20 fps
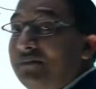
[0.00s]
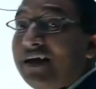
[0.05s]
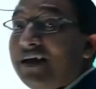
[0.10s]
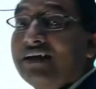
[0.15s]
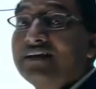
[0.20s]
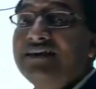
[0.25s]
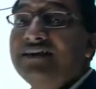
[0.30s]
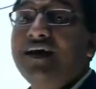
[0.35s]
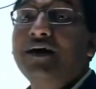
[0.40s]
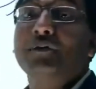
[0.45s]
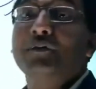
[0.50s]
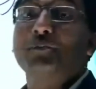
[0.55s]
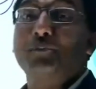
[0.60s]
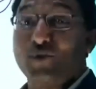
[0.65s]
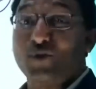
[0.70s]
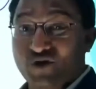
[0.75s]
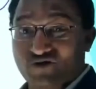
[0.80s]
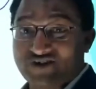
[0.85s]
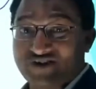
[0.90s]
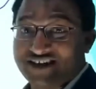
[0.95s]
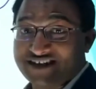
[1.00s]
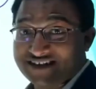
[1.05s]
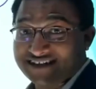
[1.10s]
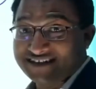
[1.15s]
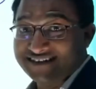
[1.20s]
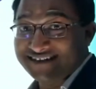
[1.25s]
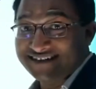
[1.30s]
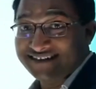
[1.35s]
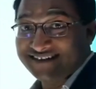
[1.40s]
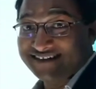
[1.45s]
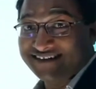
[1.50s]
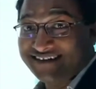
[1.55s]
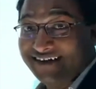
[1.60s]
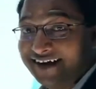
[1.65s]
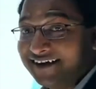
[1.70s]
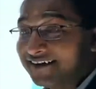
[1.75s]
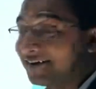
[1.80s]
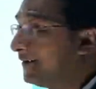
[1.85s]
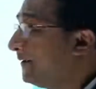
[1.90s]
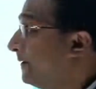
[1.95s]
in making the profit,
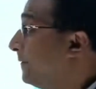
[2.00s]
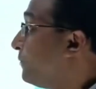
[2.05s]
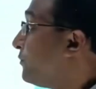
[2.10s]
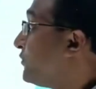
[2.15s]
right?